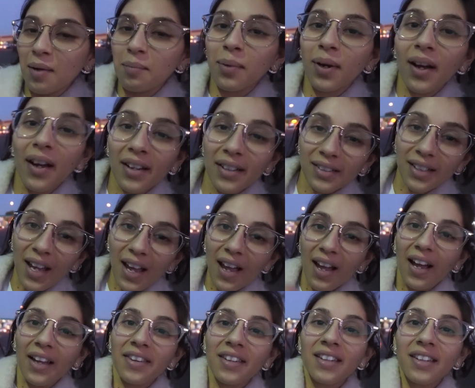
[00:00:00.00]
But
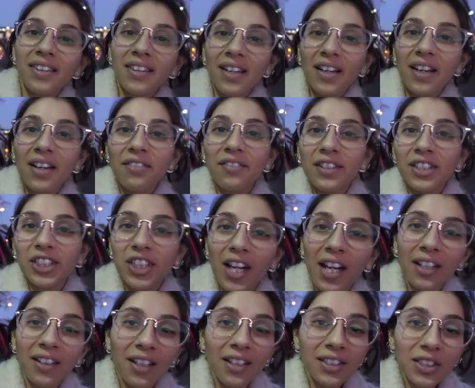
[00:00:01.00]
yeah, I think the
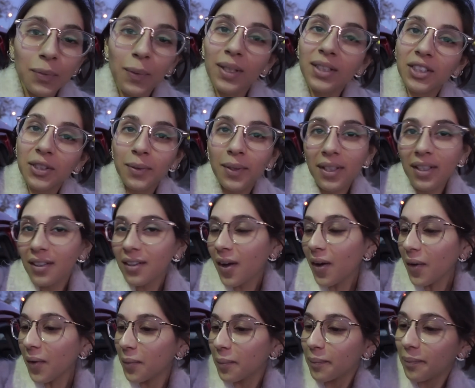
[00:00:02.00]
fisheye lens went to a good
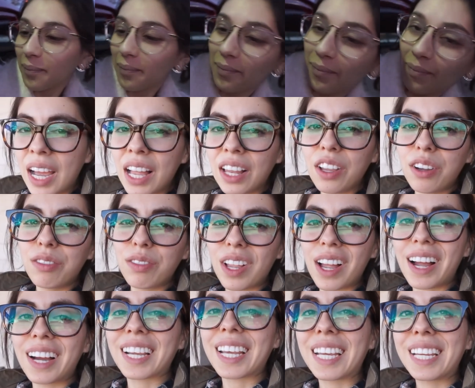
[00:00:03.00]
home. Hello
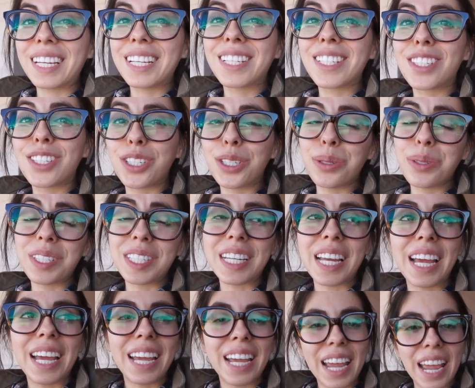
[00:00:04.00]
vlog, it is
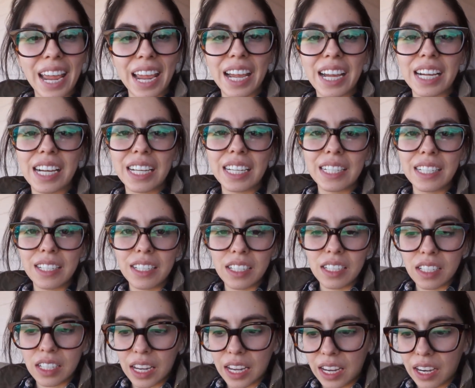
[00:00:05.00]
Tuesday
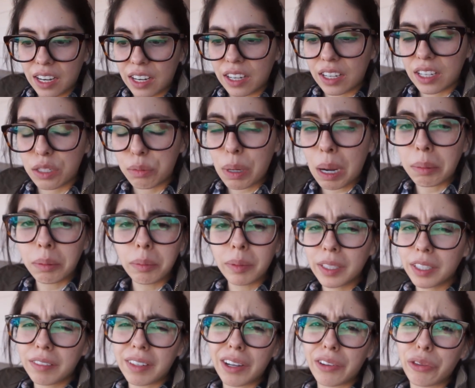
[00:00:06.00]
and it is
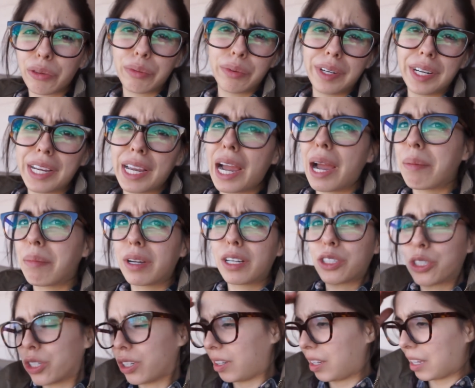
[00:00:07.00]
probably around 3, I'm
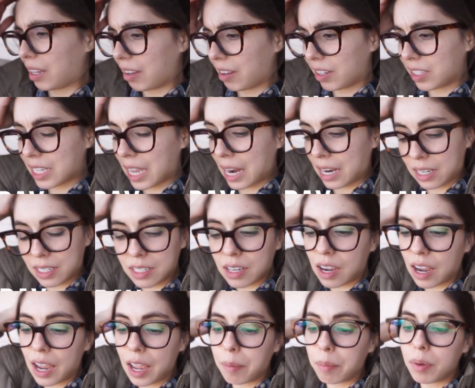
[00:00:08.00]
not sure the exact
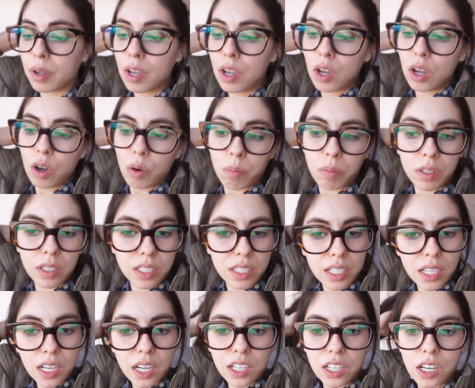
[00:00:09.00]
time.
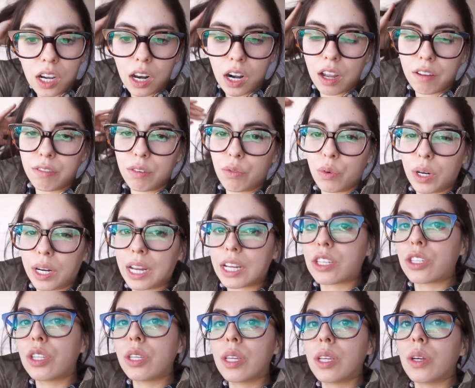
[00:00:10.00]
Melissa got off of work
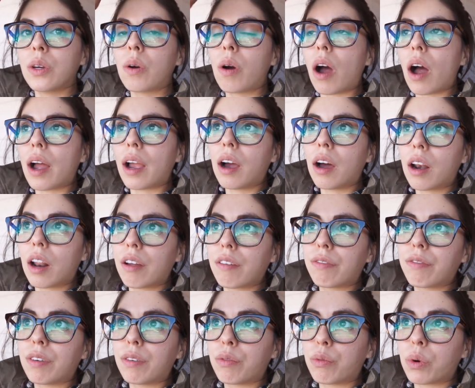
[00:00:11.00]
at 2, I got
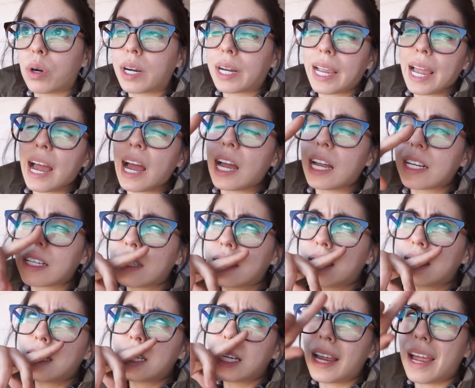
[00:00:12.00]
off of work at
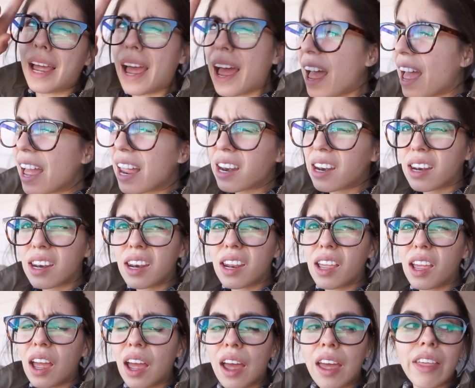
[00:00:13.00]

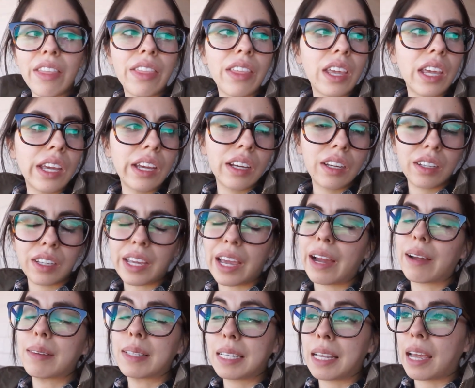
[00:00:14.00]
10, I think.
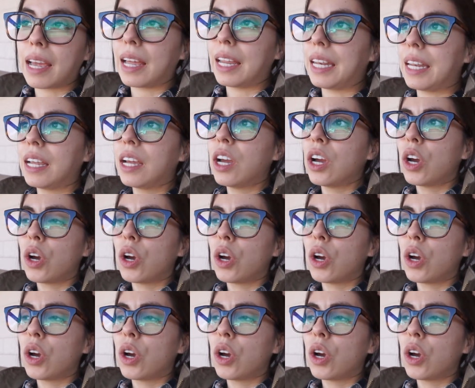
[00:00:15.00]
Yeah, 10.